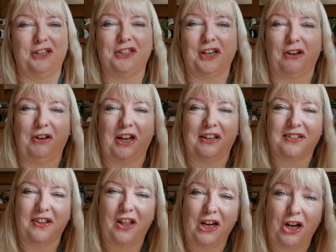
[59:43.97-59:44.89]
So yeah,
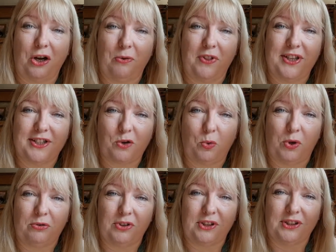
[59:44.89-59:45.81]
so that'll go with his
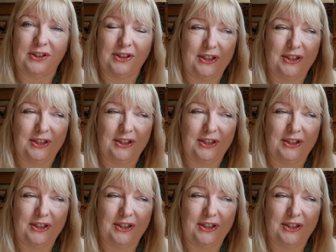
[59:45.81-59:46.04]
quilt.